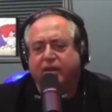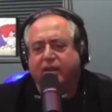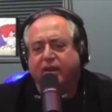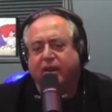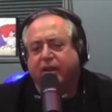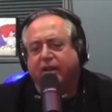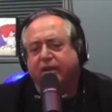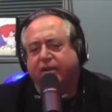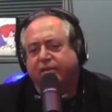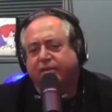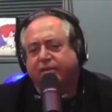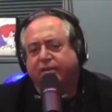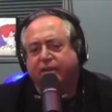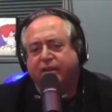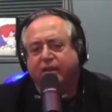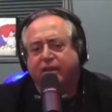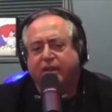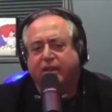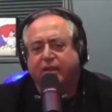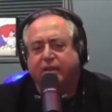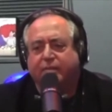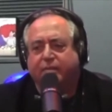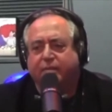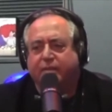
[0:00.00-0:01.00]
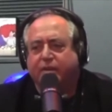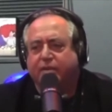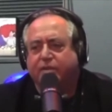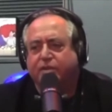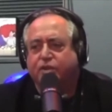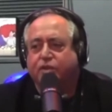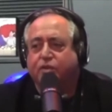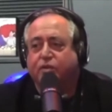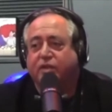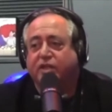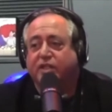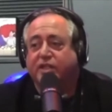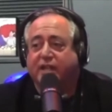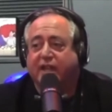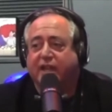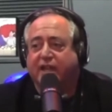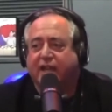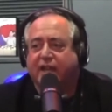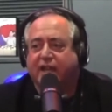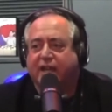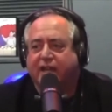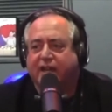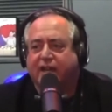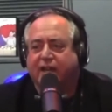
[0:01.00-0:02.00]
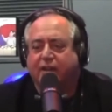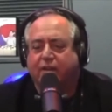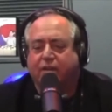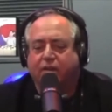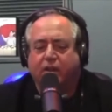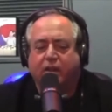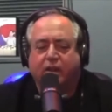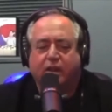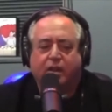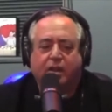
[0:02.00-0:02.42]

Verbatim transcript: Yeah, he didn't. Sure, he's saying that now.